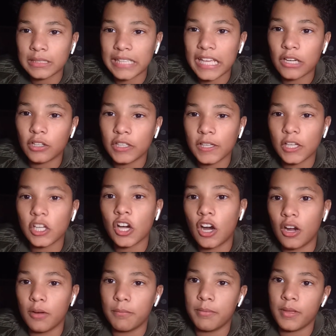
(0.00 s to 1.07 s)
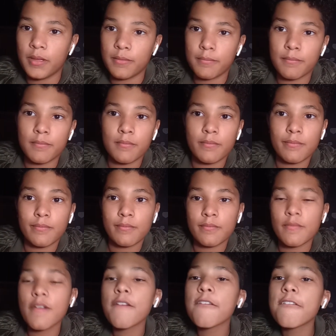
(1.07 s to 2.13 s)
laying on the carpet.
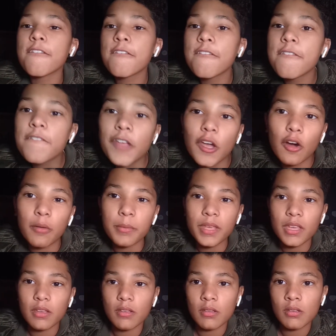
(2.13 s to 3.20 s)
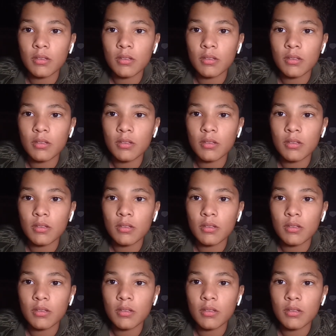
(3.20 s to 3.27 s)
Feel me?